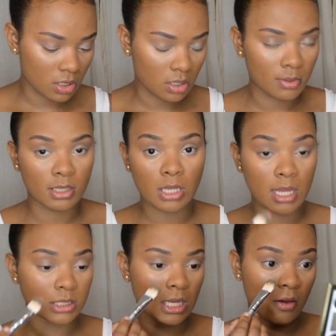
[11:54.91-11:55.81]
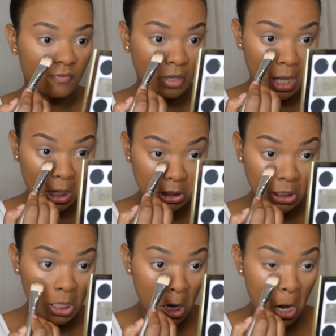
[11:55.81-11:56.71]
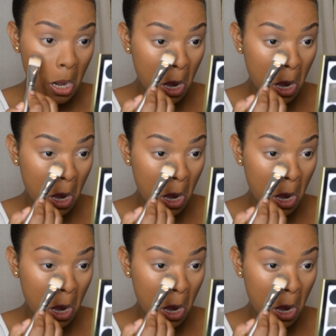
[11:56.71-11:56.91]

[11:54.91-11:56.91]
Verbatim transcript: and is got time for the extra